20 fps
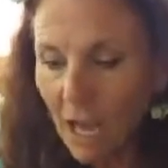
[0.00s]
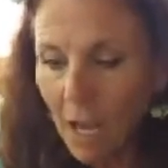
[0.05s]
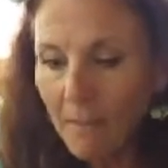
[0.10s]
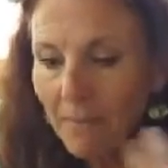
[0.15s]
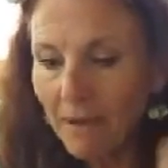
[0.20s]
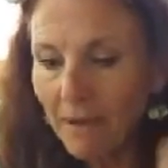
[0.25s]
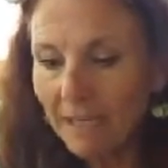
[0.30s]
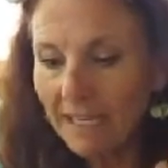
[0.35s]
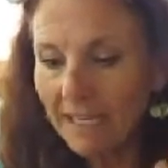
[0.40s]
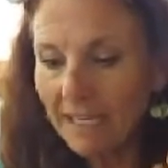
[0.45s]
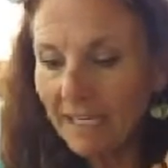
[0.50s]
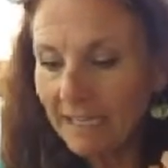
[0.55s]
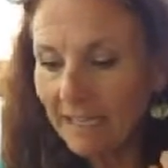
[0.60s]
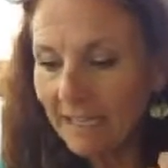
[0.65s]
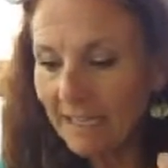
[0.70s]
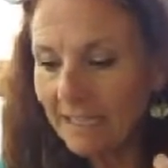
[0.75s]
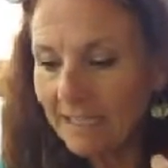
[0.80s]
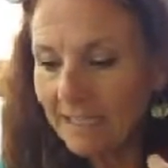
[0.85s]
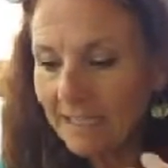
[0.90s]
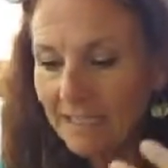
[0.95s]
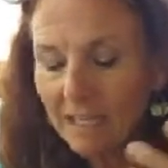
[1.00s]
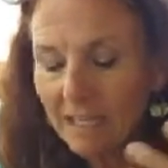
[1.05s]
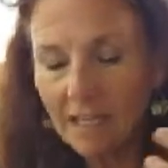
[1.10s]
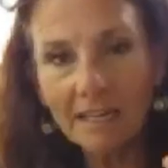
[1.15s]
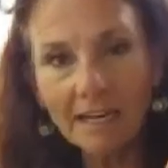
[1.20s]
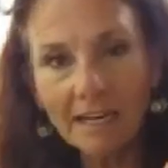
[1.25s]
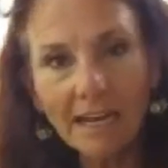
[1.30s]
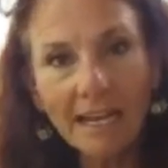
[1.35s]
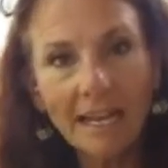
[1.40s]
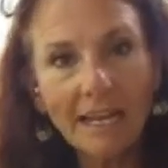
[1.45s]
but it is an
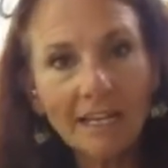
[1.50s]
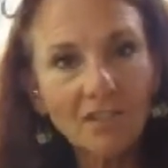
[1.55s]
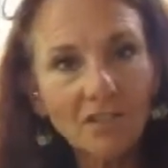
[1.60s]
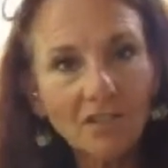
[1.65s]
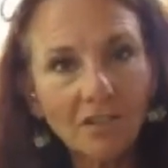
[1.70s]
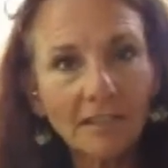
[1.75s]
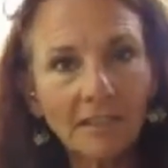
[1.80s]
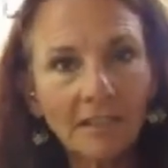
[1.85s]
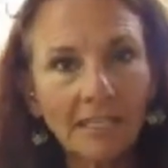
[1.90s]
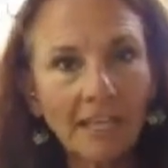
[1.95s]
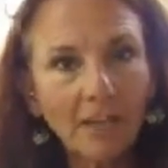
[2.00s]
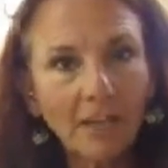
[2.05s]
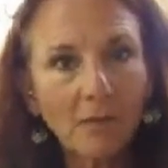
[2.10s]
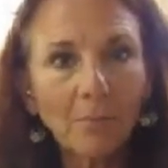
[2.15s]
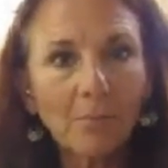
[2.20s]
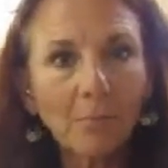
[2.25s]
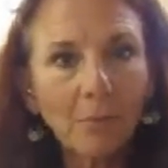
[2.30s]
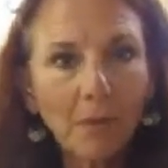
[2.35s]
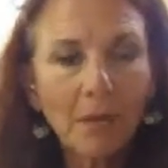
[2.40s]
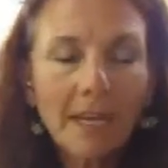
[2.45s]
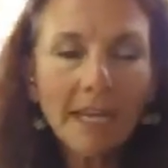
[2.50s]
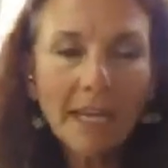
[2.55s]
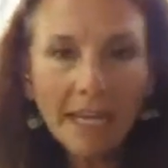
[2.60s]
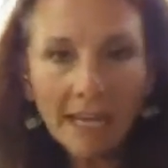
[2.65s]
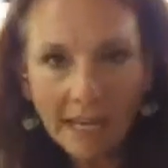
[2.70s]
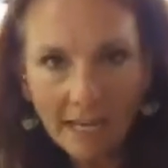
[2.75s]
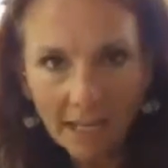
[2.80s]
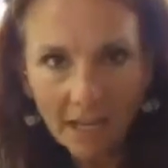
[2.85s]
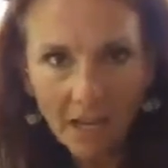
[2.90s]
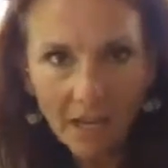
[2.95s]
uh, actual an
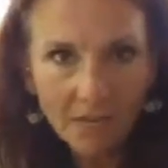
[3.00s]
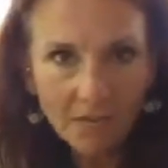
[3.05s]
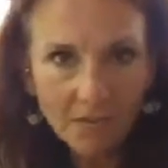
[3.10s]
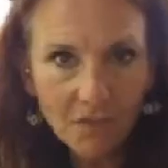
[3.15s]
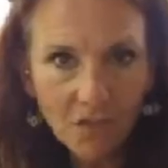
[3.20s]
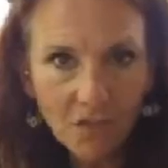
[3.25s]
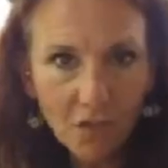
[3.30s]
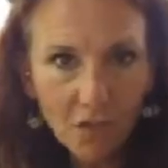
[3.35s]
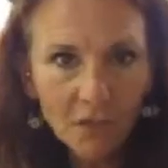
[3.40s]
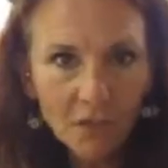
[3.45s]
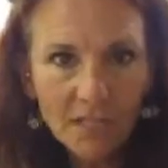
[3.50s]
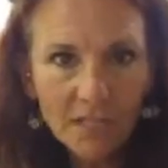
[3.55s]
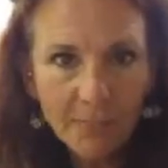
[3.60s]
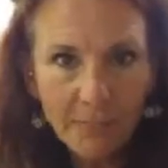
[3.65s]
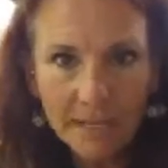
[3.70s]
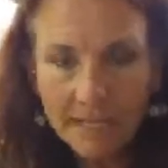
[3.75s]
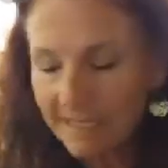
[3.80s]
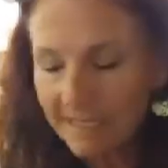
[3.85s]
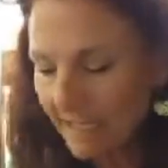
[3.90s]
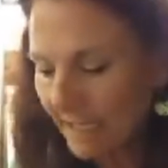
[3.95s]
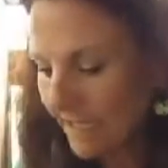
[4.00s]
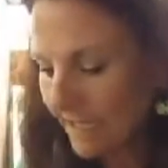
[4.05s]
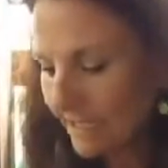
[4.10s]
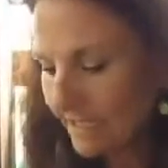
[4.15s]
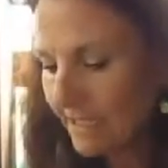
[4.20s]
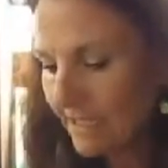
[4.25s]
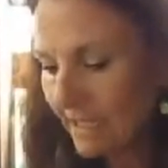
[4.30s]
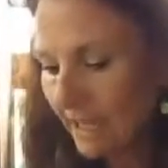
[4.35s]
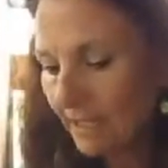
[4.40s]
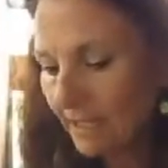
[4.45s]
interbreeding of two
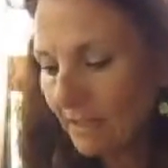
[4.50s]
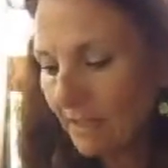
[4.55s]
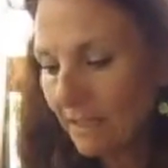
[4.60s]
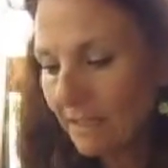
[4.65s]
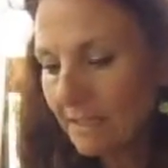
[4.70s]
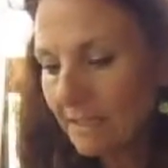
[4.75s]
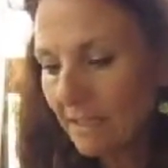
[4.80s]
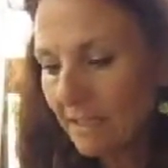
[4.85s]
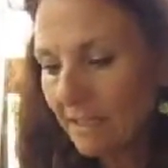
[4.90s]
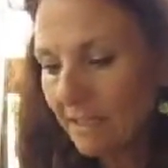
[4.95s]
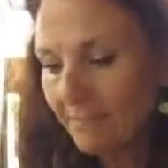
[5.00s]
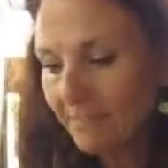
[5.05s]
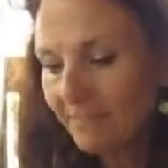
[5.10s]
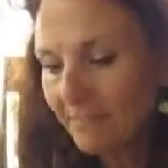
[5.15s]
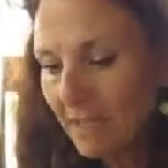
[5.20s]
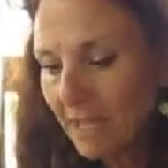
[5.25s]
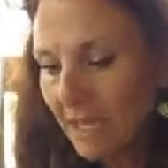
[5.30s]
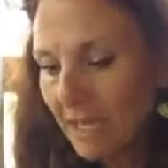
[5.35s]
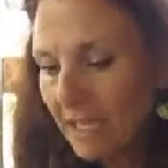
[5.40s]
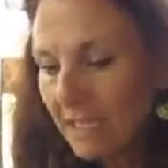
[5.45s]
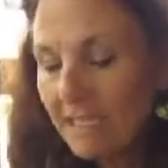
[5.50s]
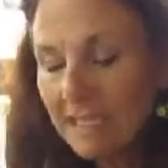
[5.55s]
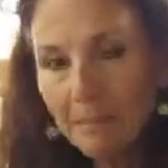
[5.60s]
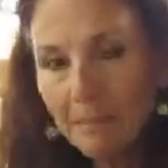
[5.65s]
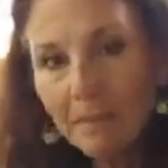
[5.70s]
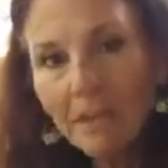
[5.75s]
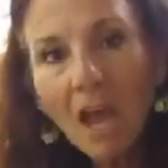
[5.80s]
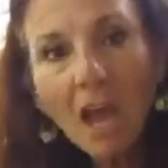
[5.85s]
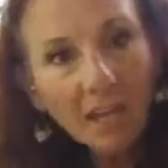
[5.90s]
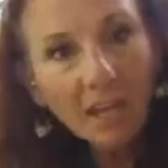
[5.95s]
species that it's a um,
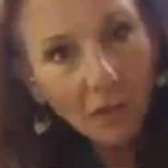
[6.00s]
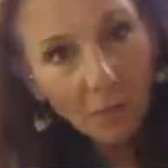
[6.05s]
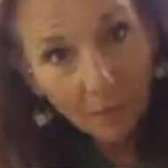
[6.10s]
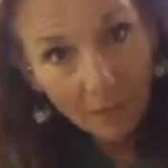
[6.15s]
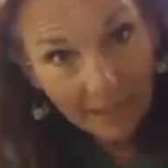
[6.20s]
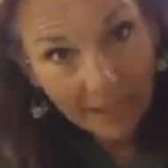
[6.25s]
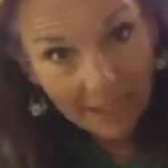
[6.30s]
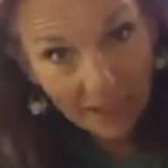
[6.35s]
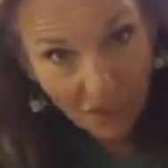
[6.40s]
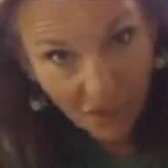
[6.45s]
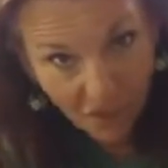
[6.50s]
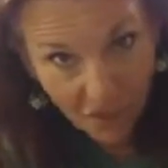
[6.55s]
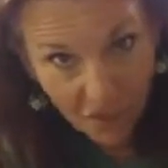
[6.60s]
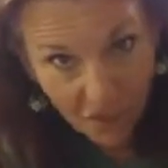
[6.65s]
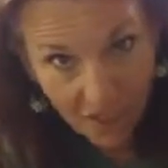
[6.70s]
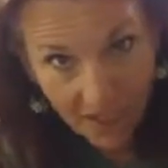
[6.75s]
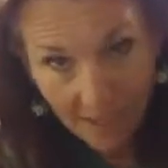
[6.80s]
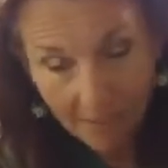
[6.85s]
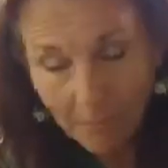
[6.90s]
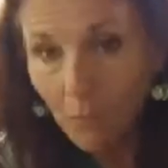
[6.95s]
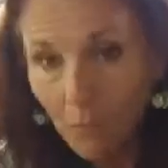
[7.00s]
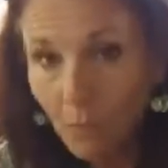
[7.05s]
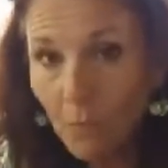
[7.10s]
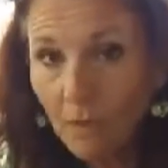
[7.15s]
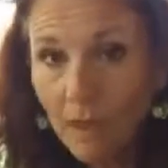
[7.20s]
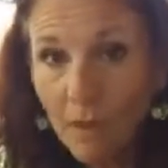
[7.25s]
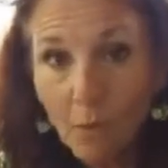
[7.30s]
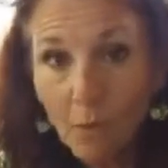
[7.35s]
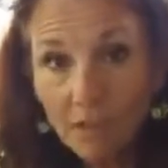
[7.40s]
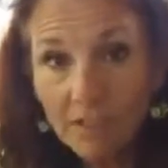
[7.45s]
symbiotic relationship where
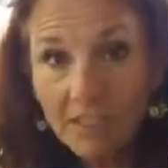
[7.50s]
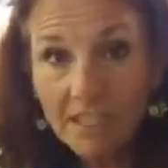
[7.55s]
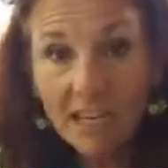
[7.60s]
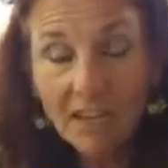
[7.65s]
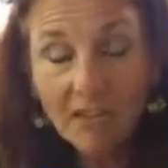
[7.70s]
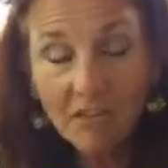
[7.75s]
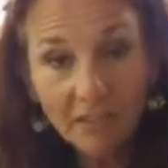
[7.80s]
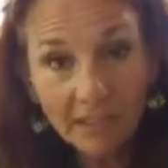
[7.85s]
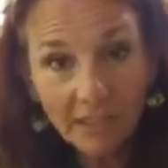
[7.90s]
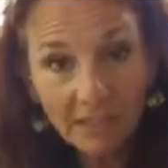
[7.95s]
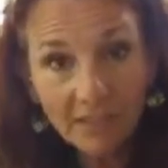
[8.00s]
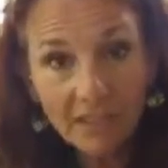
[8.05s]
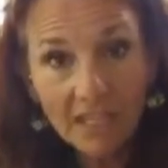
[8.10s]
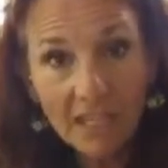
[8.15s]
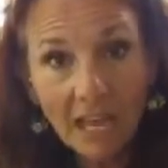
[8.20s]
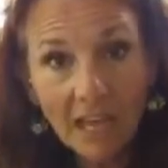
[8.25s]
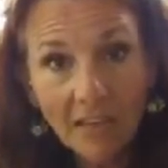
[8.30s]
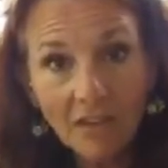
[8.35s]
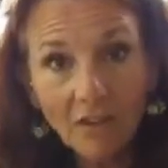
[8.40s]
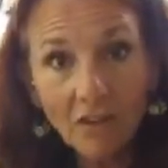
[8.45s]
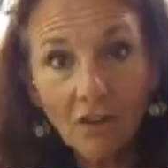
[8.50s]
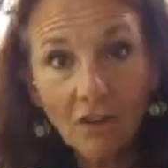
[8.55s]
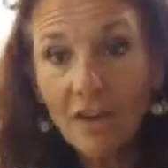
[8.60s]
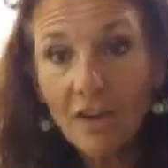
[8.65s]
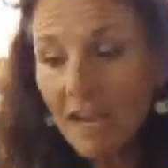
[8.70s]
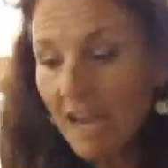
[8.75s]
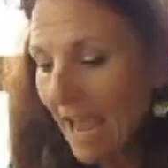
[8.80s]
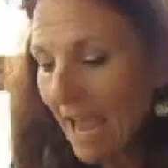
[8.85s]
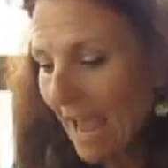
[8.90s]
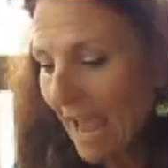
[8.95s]
they work together, live together,
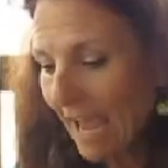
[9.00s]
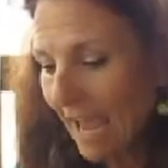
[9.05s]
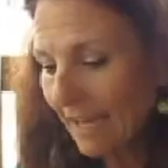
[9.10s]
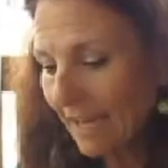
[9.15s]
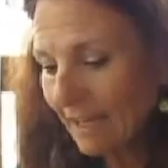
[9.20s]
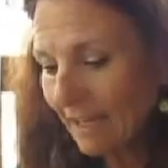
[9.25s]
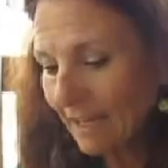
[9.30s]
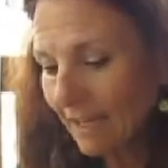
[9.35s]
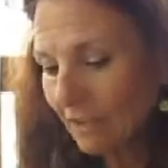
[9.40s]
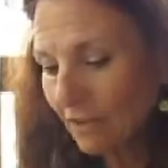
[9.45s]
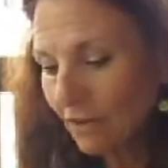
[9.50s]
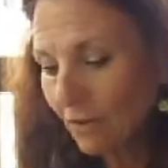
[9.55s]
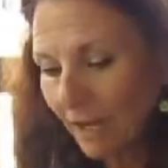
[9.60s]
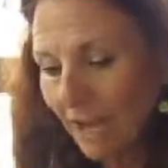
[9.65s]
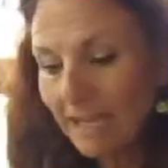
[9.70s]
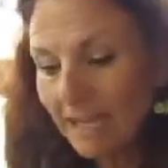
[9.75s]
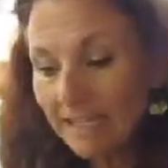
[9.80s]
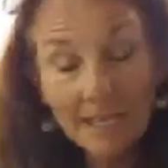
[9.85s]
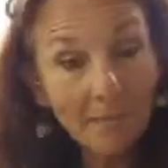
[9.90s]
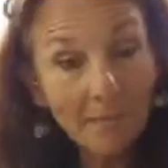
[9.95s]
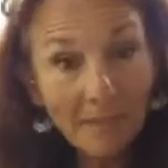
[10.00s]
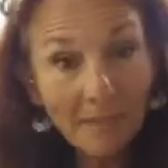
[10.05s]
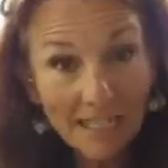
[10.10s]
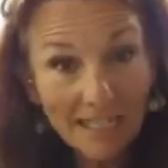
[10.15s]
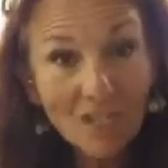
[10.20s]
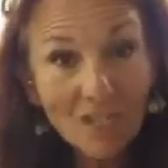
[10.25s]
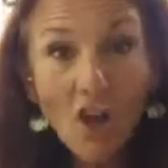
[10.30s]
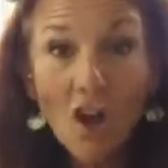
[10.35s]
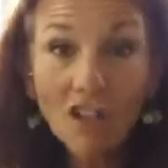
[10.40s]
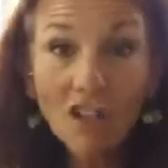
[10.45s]
and uh, create something.
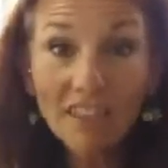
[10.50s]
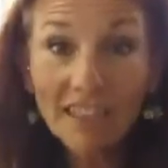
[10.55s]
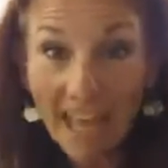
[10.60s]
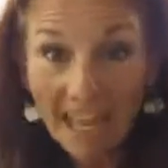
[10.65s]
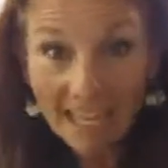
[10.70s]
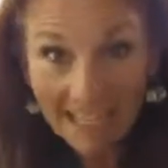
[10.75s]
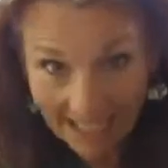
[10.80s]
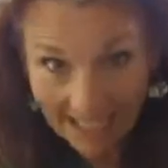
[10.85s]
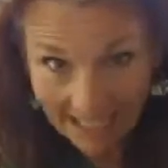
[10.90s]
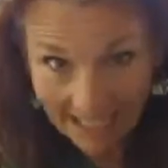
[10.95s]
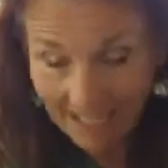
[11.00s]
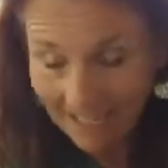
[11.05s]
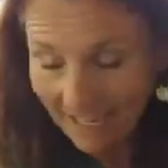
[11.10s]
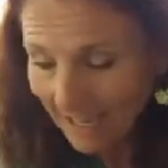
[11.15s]
It's called lichen.